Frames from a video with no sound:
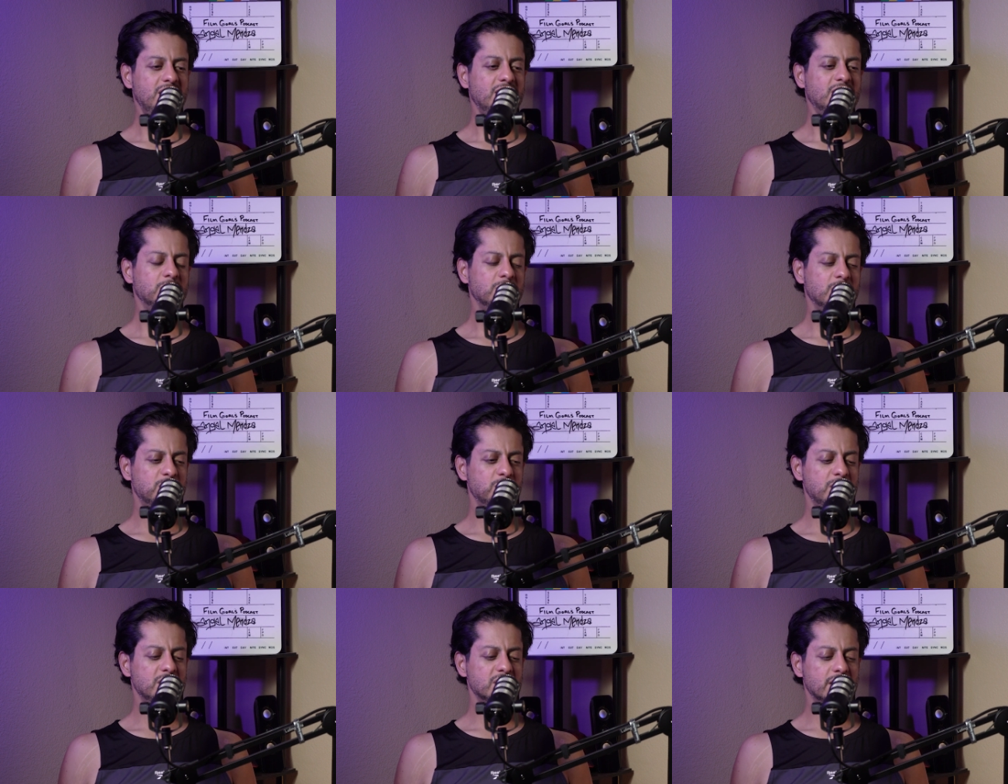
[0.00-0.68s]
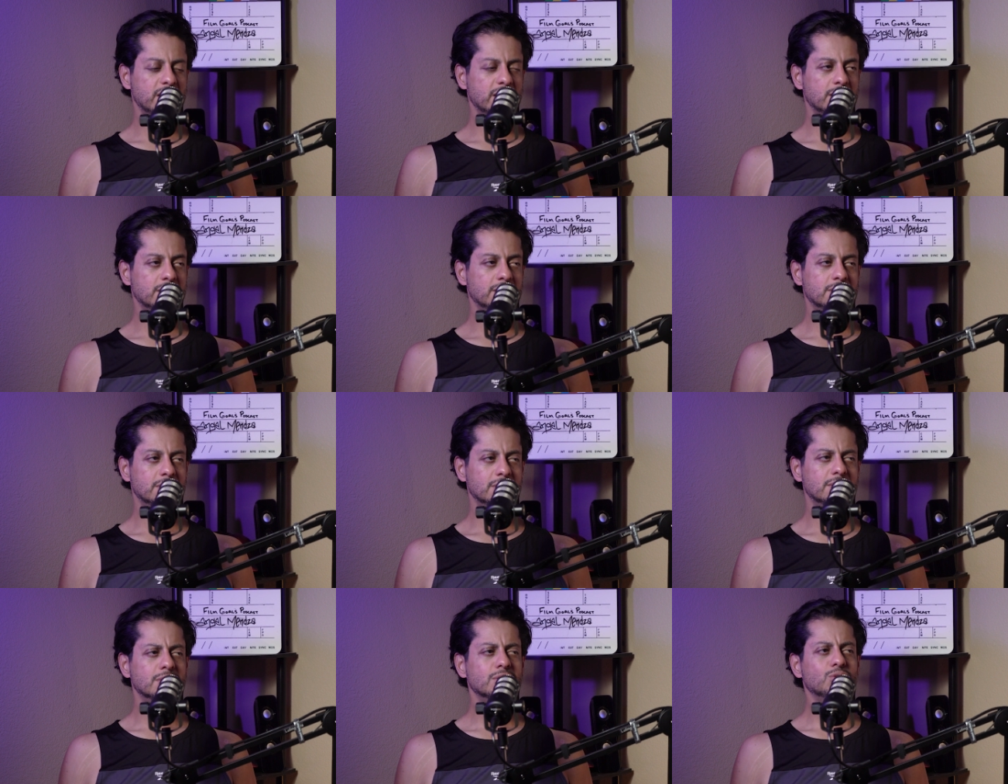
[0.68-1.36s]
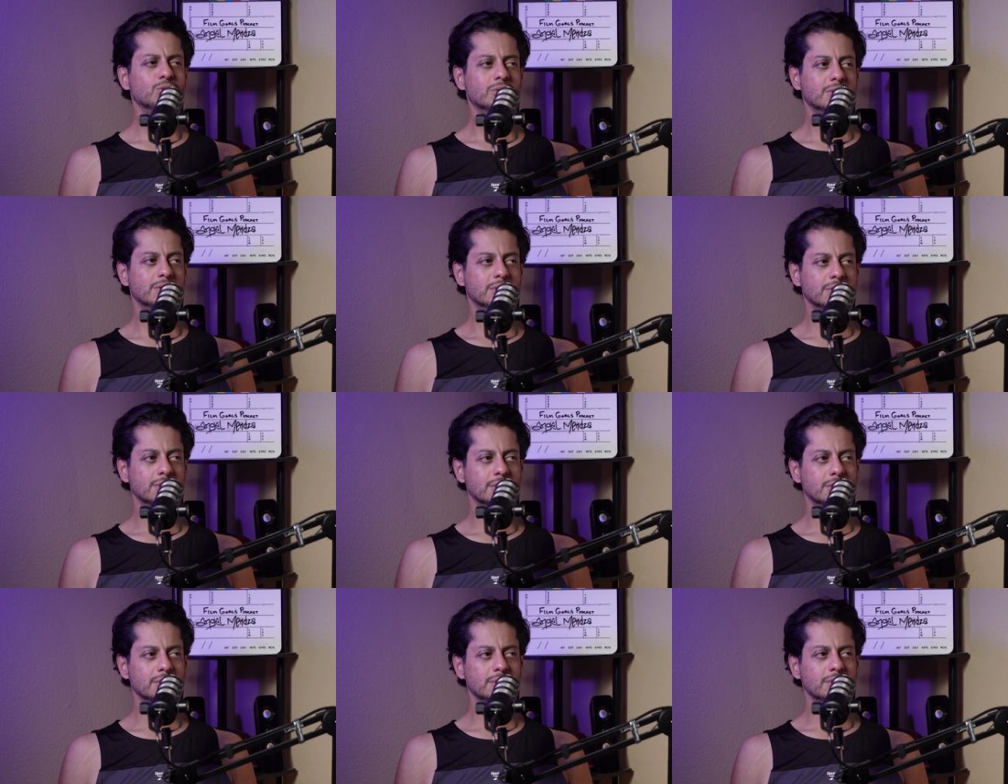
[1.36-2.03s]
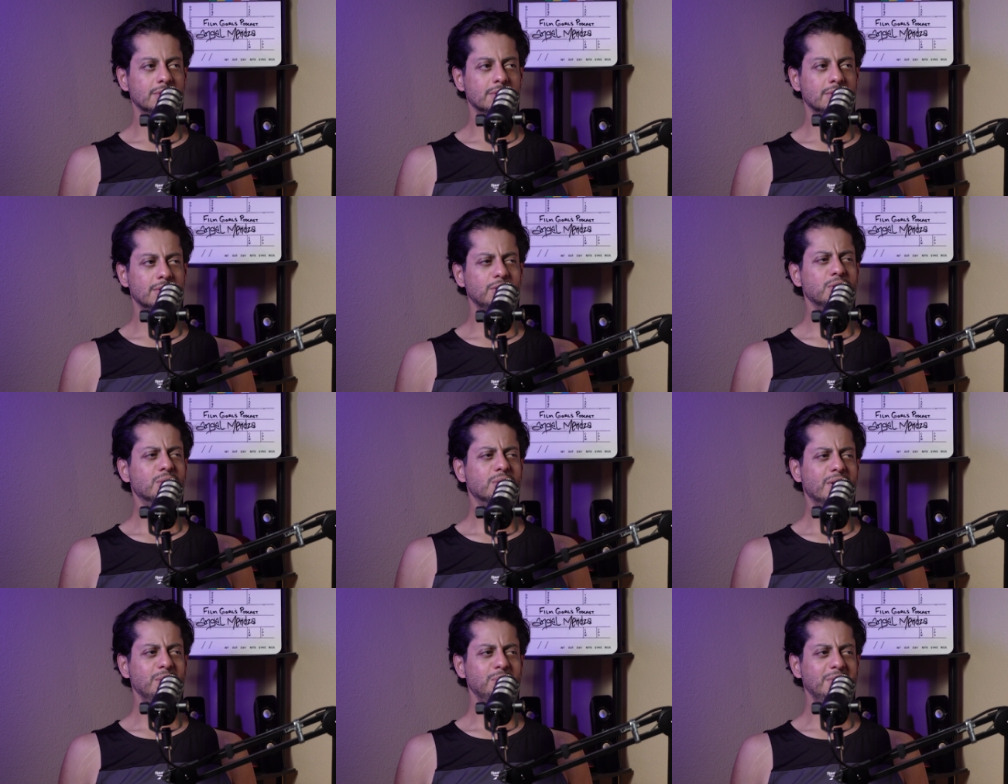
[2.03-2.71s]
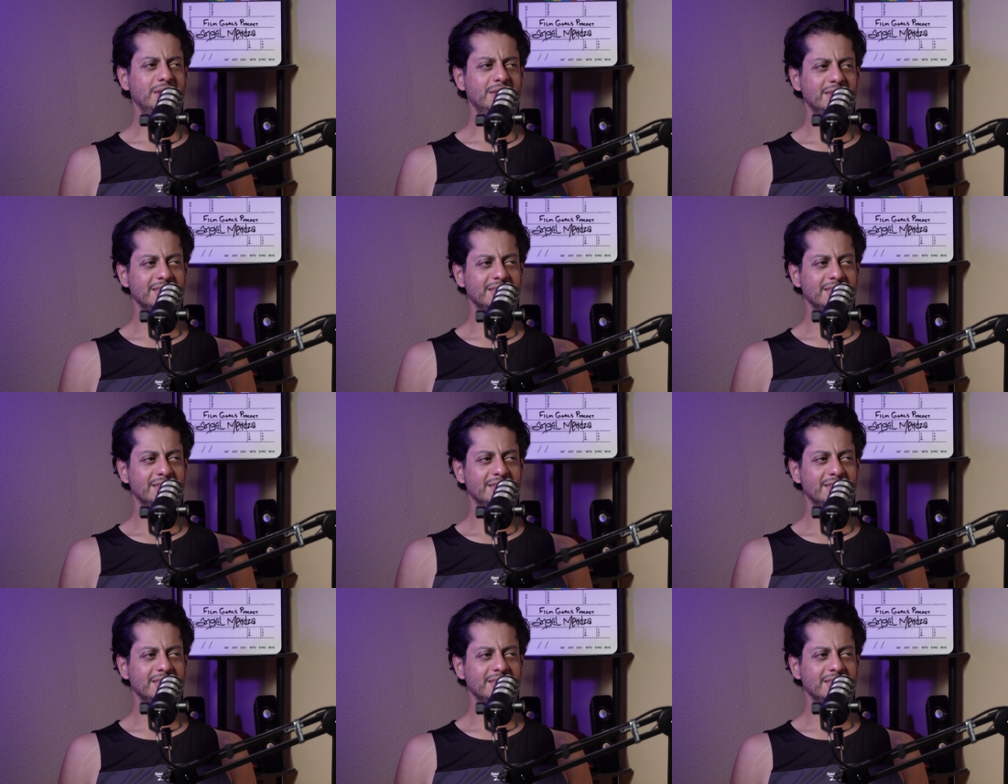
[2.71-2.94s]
He comes up to me, he's like, "Are you all right, man?"